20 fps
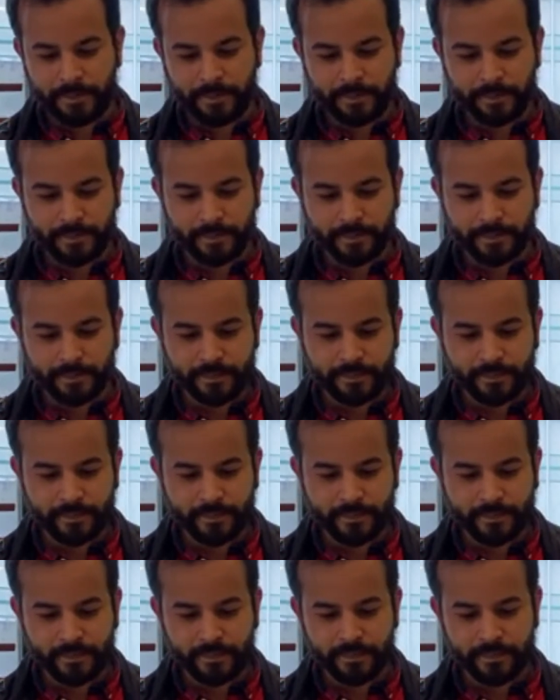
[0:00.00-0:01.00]

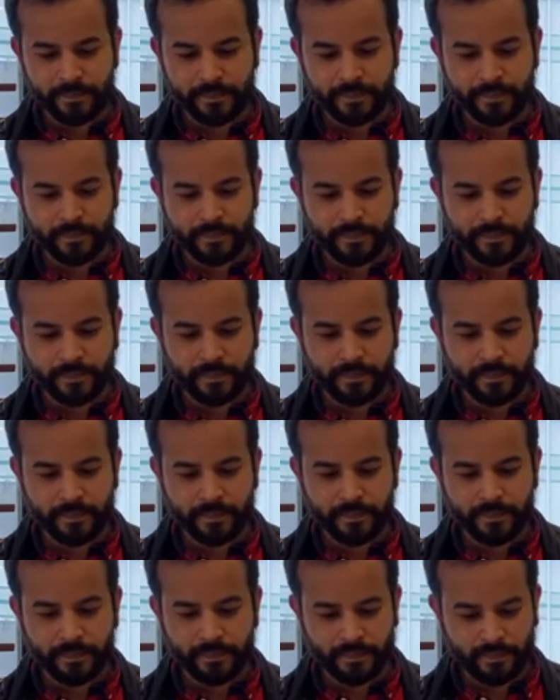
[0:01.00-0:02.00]

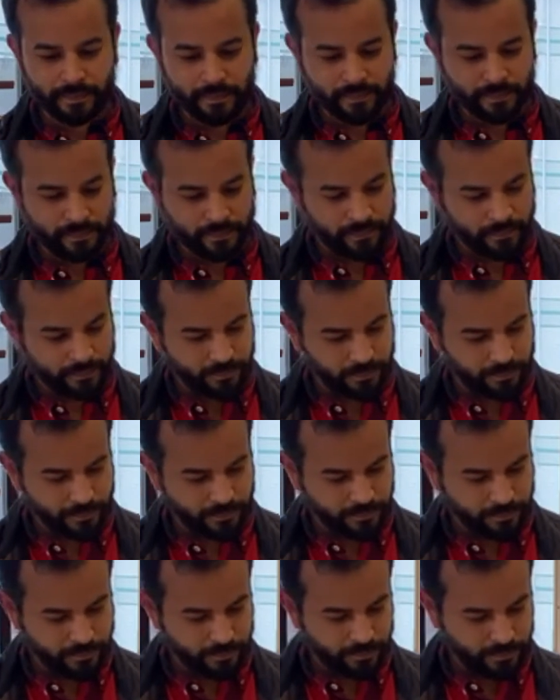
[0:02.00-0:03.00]

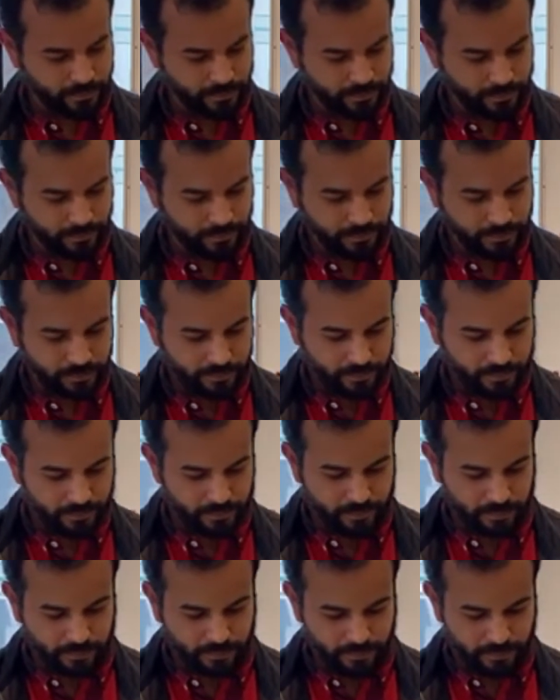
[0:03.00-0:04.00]

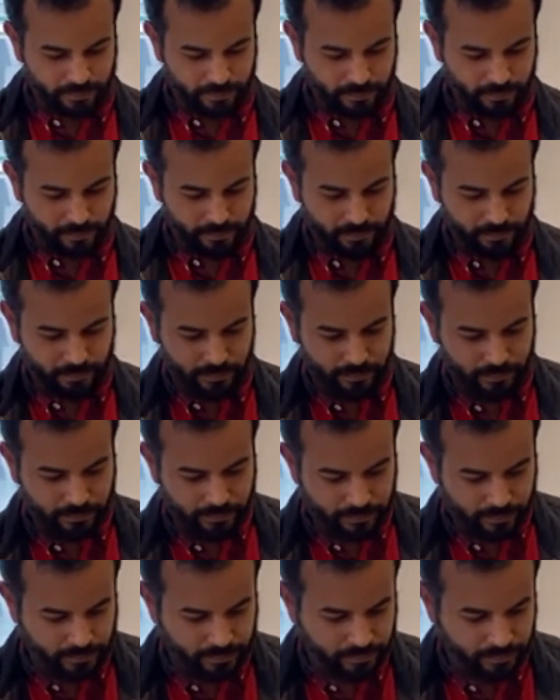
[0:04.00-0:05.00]

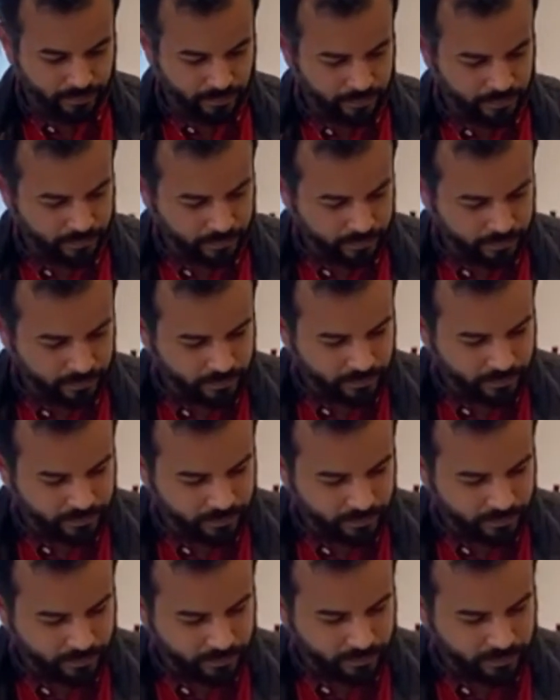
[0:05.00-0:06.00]

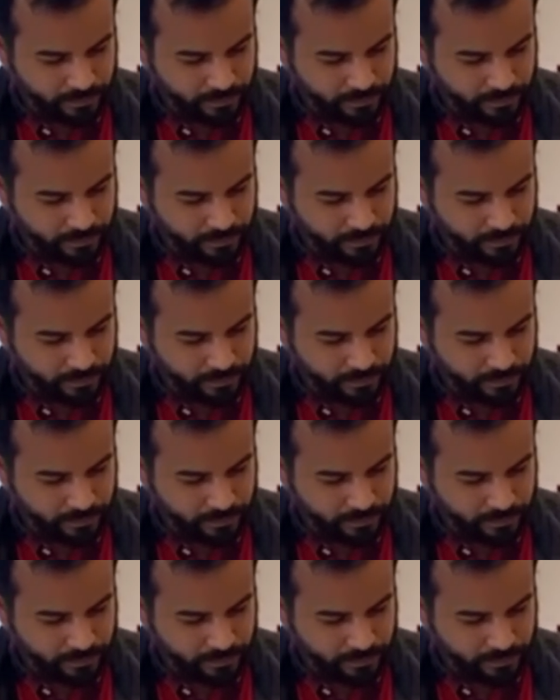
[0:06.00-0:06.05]
Nothing is said.